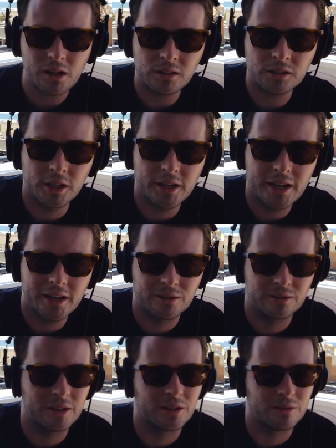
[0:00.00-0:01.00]
so yeah,
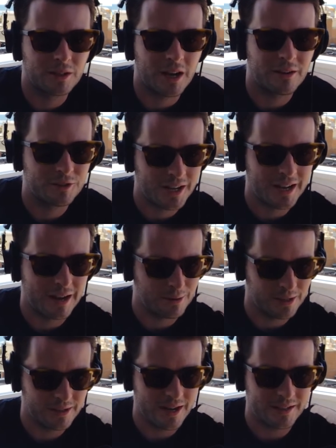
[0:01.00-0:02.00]
it'll it'll kind of say how
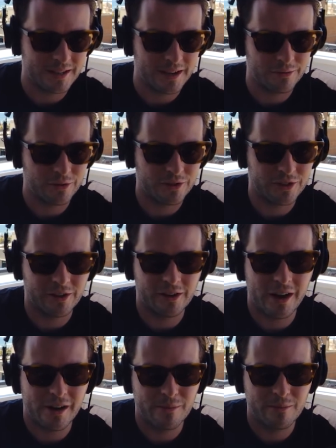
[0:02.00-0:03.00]
many days they have to return an
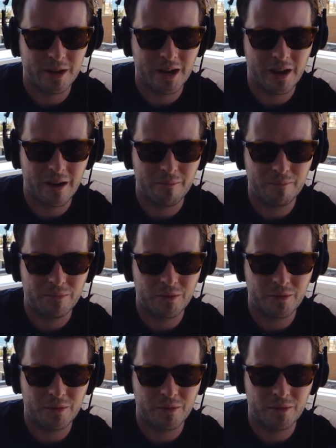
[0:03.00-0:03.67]
item um,